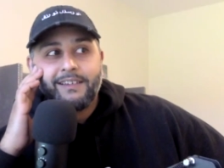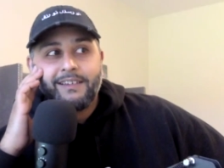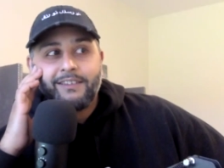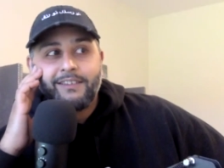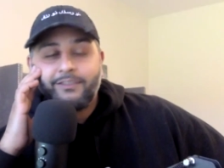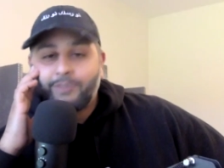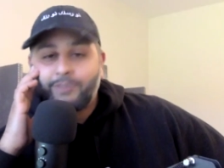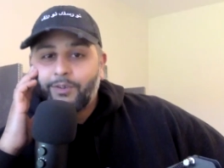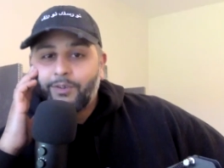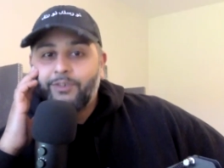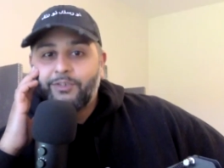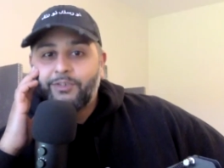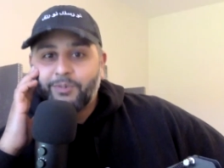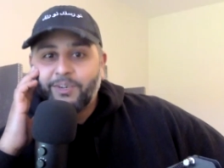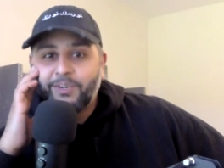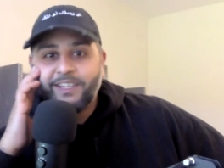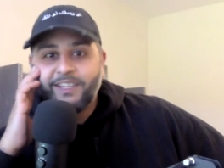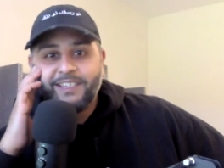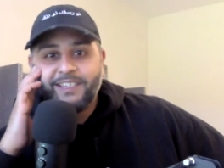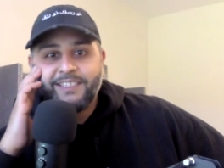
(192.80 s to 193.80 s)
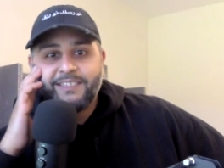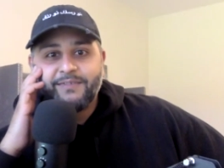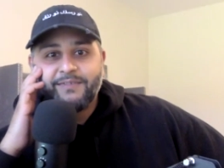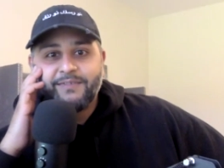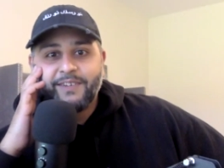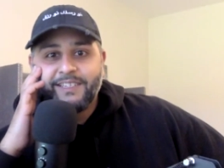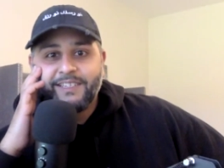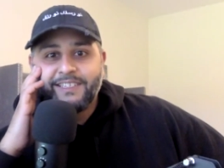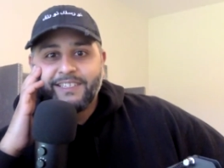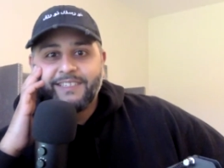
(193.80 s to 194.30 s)
Joe Joyce
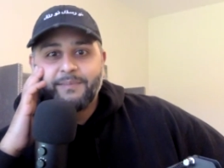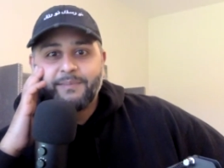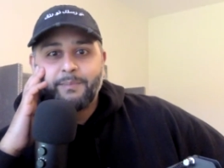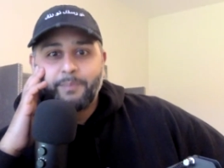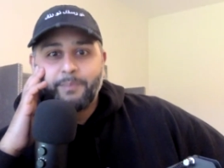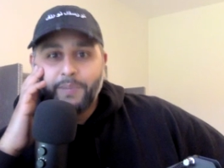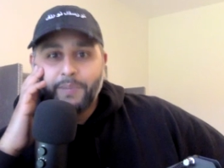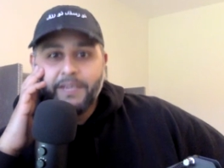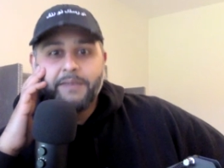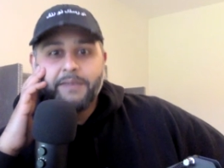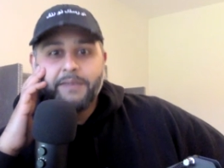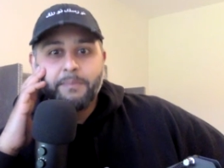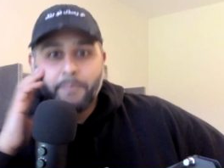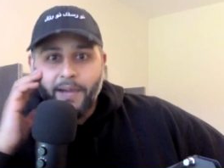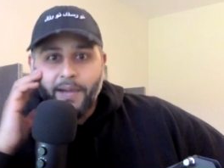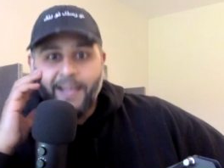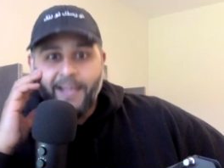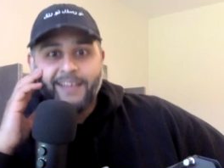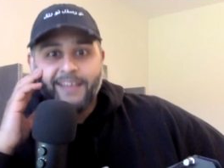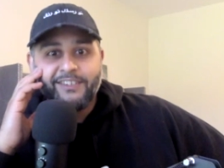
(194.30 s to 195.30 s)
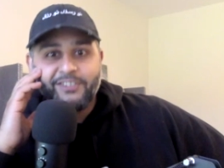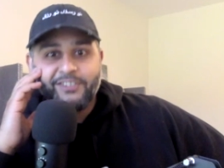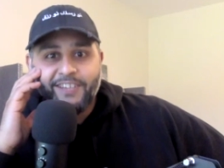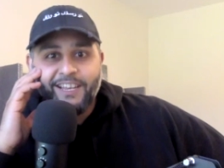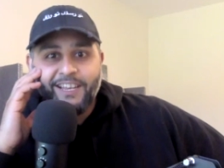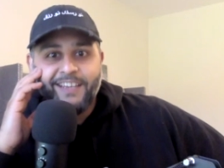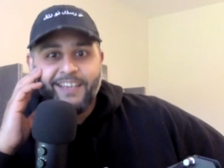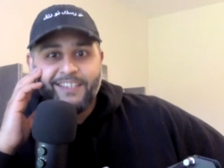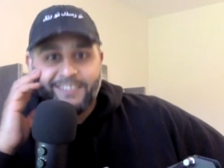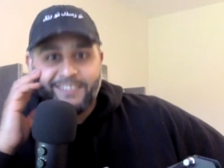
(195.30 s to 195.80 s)
versus Big Bang
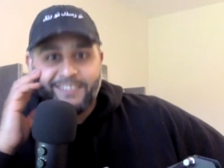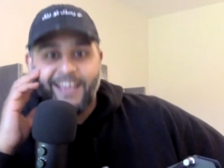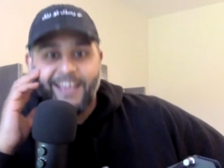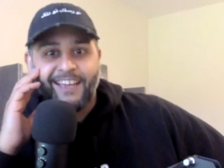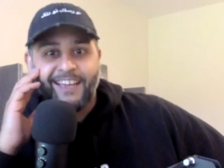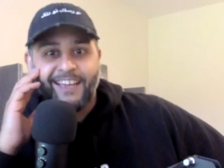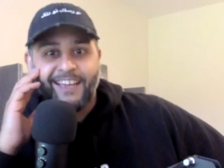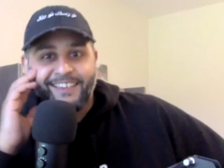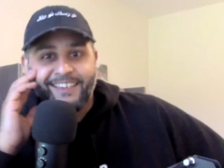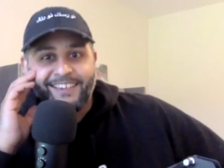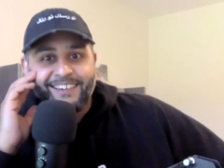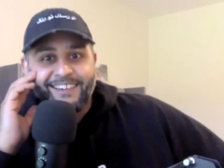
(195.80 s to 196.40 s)
Zhilei Zhang